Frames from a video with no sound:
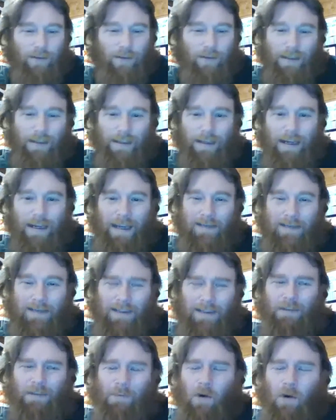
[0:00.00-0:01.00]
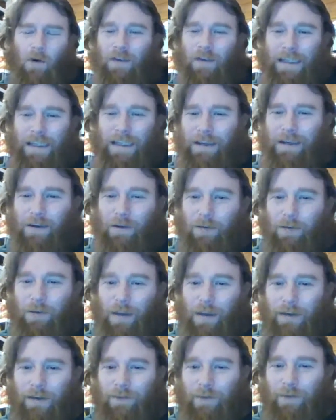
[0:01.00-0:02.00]
think there's more of an ego thing
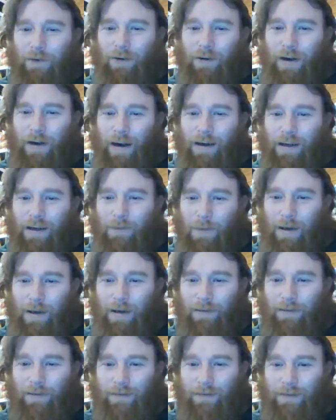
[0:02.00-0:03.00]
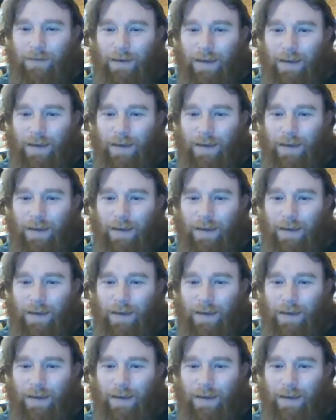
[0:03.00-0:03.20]
for Iron Man. Like,